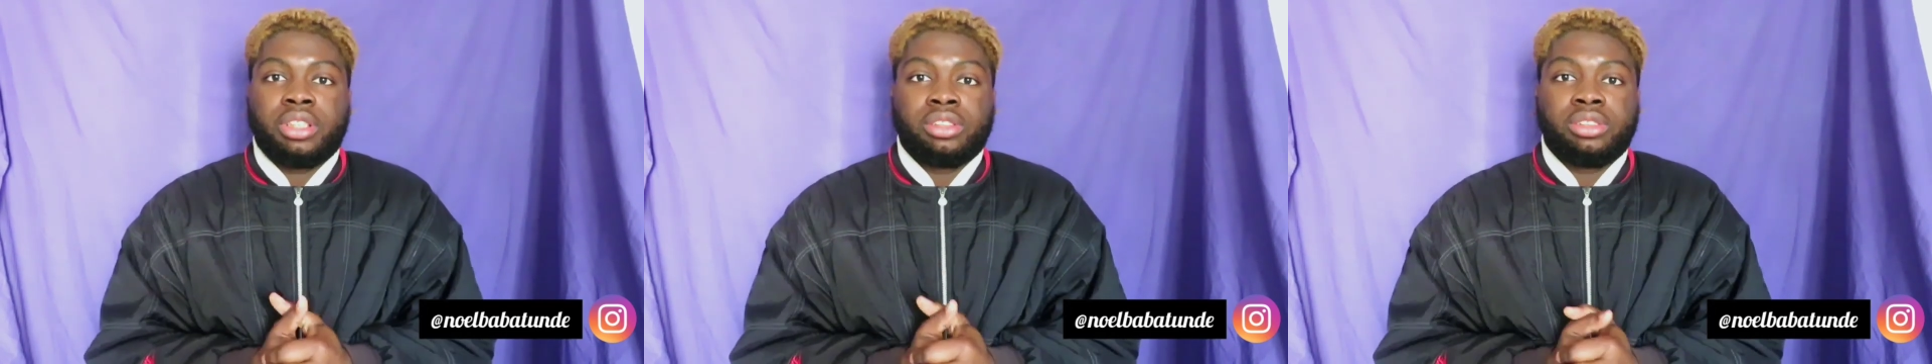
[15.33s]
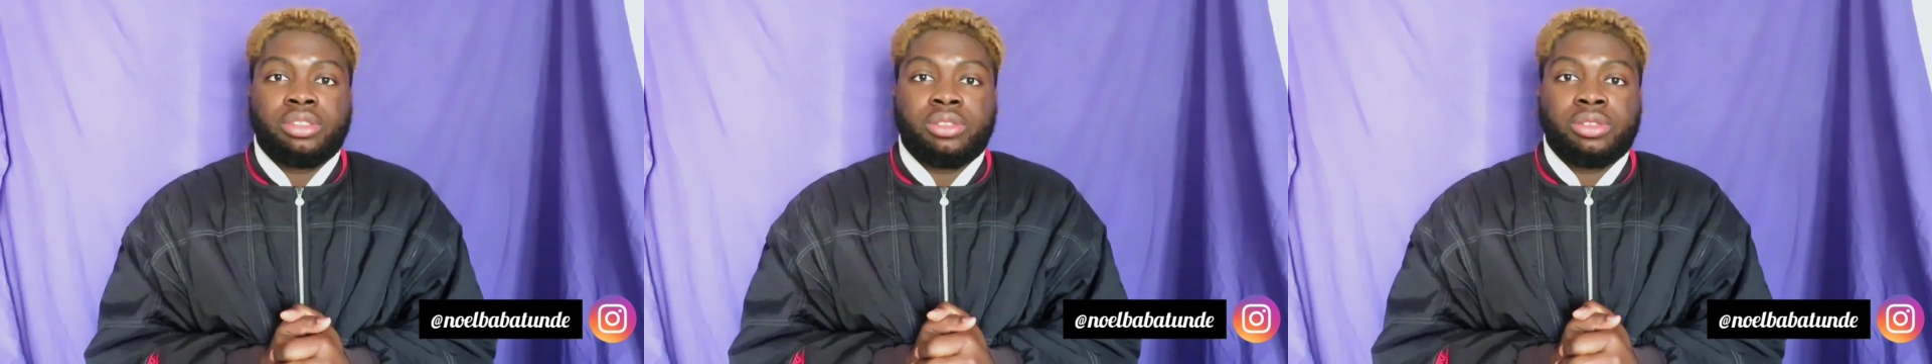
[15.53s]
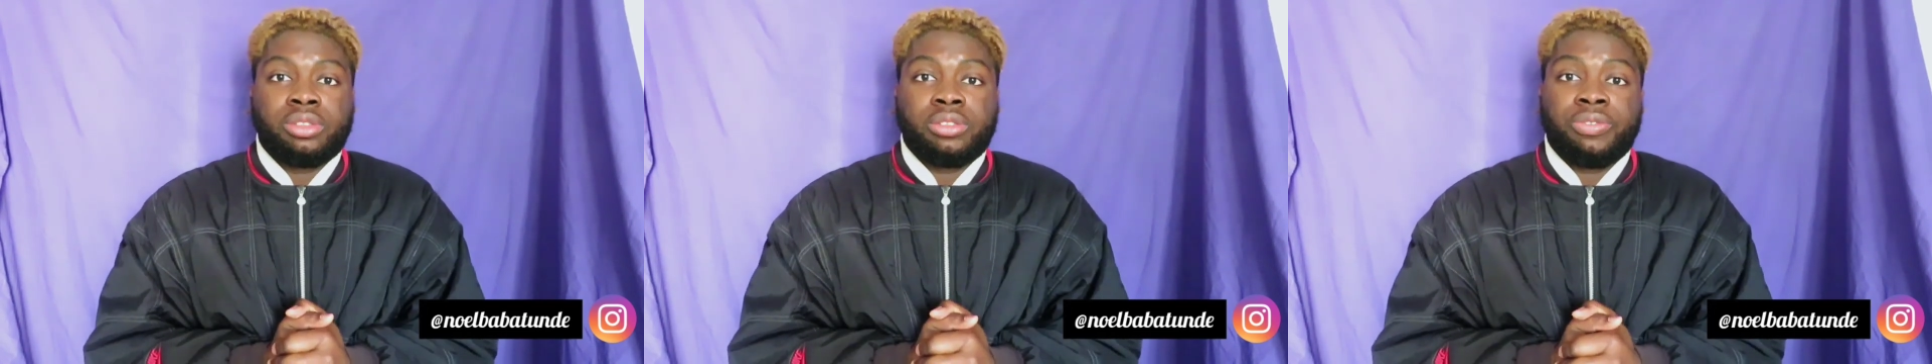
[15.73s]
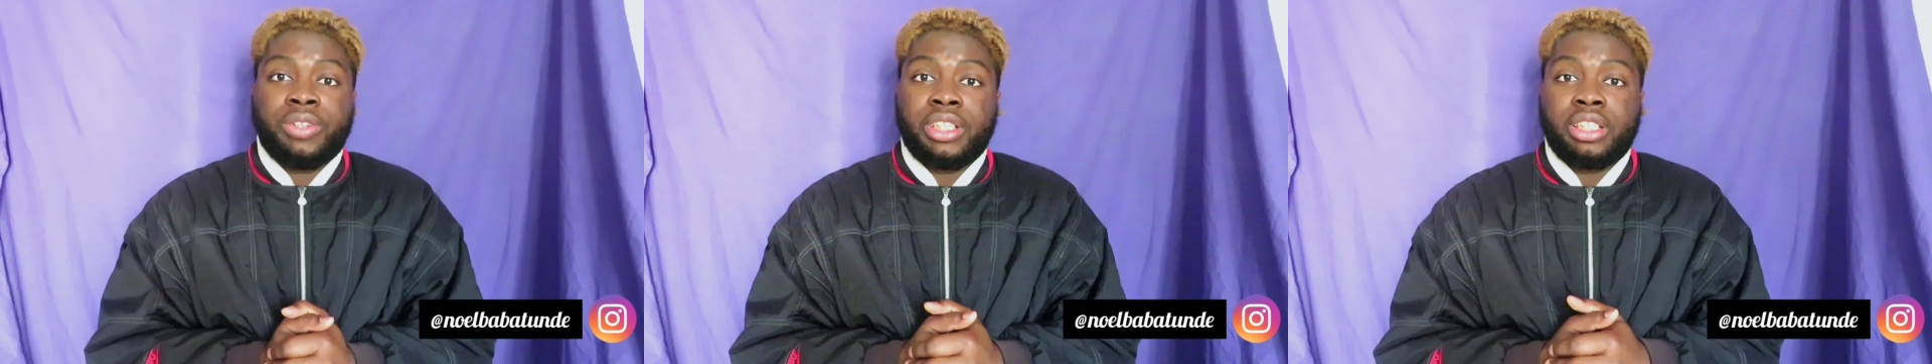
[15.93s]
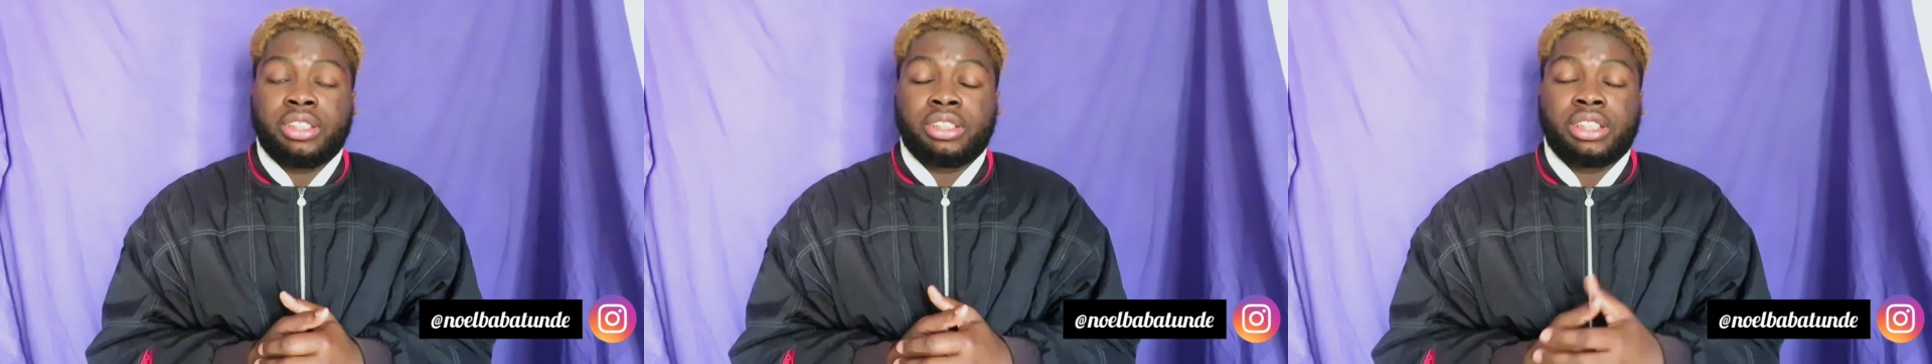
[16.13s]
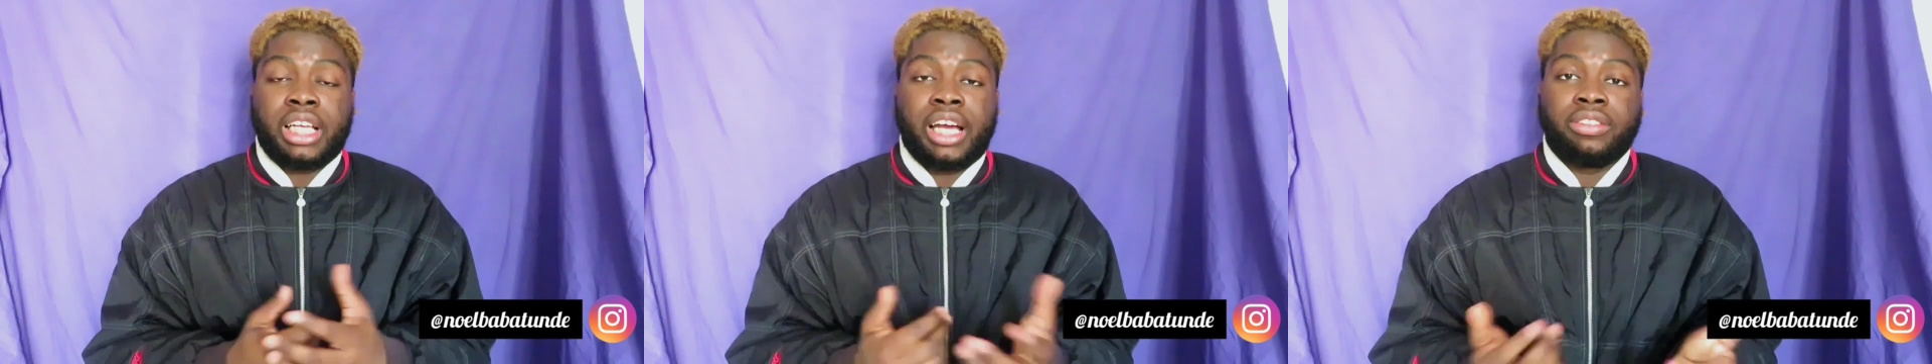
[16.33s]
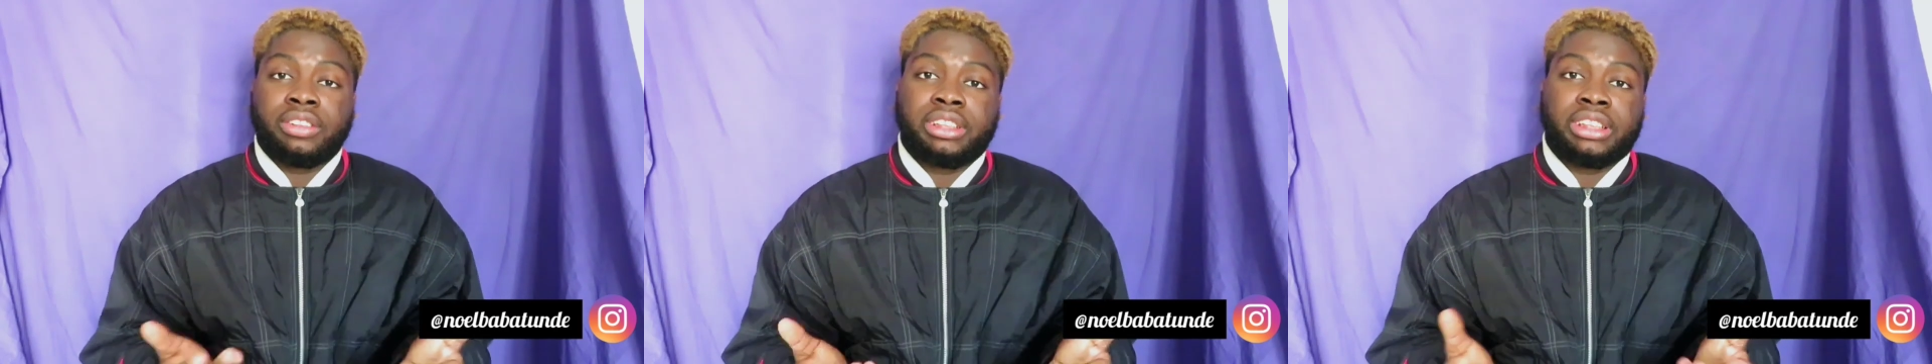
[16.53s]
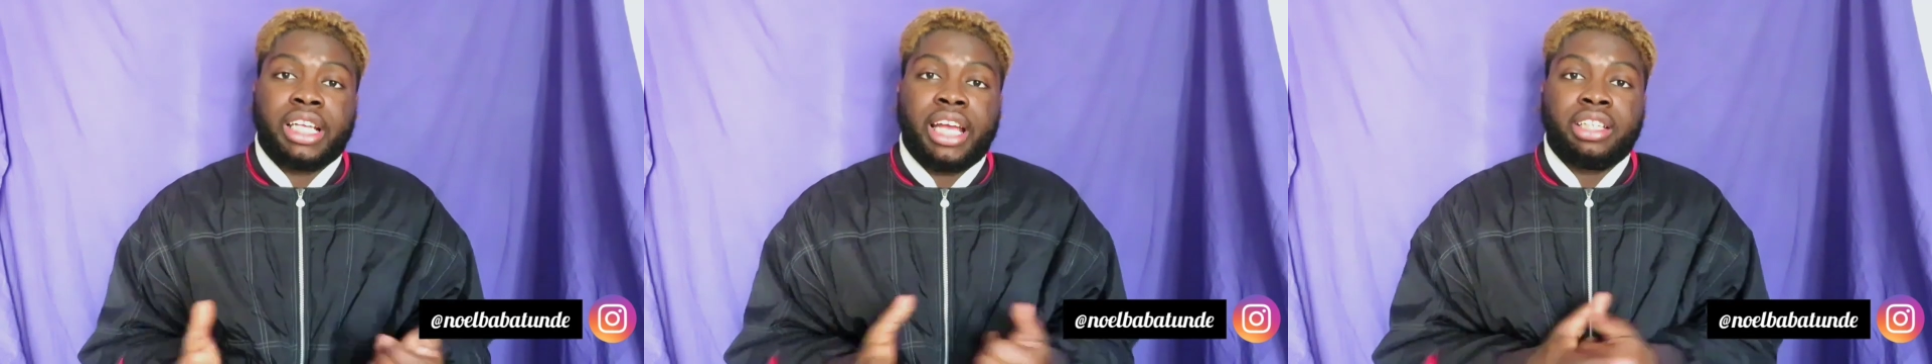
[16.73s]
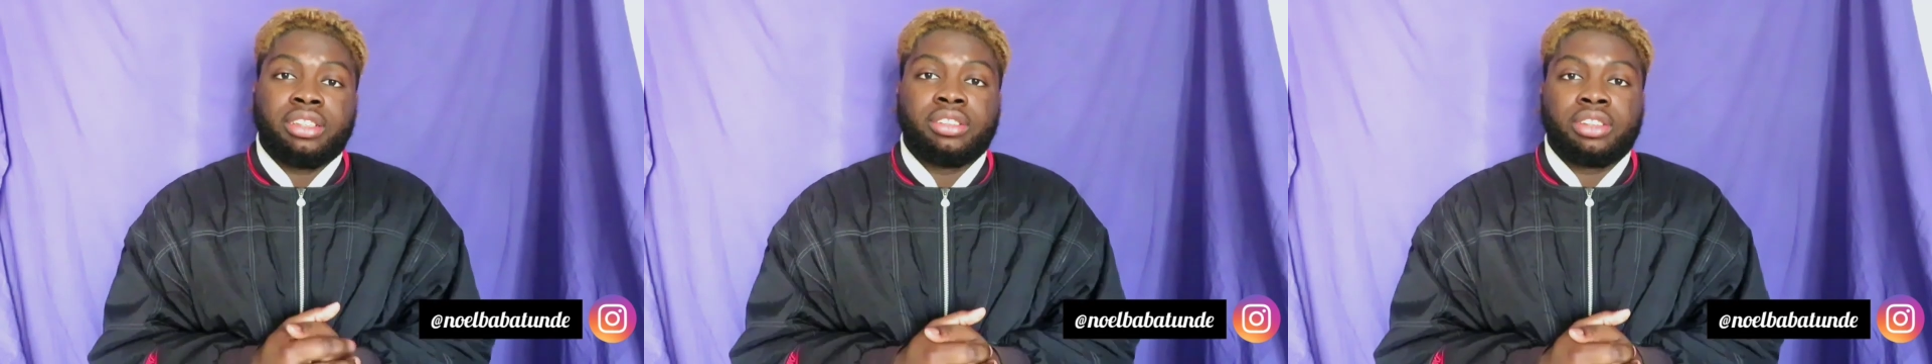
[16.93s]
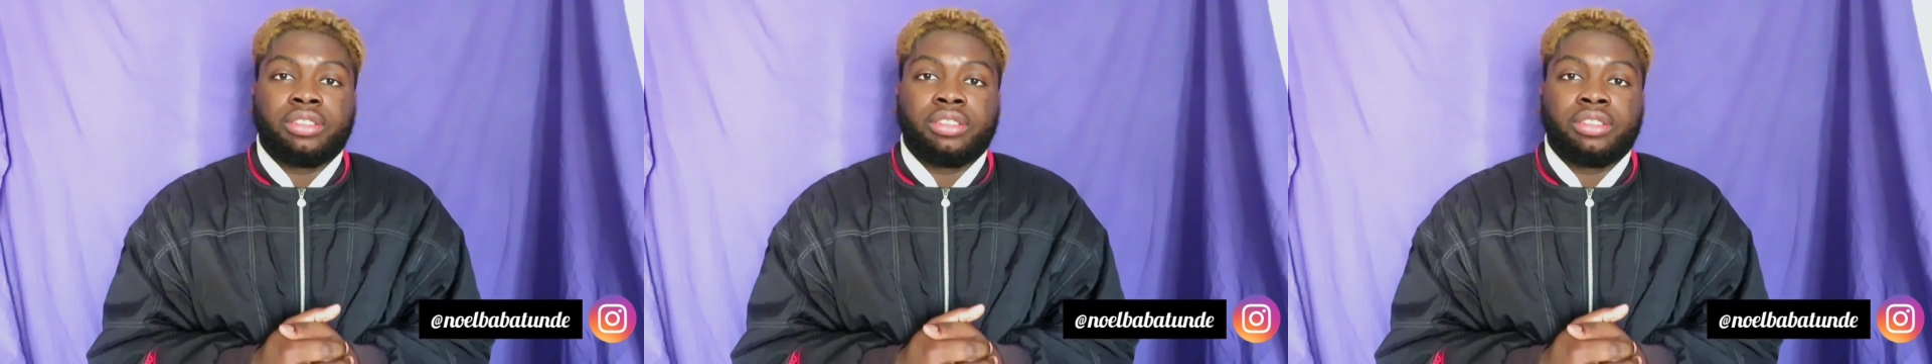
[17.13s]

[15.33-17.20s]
not do videos outside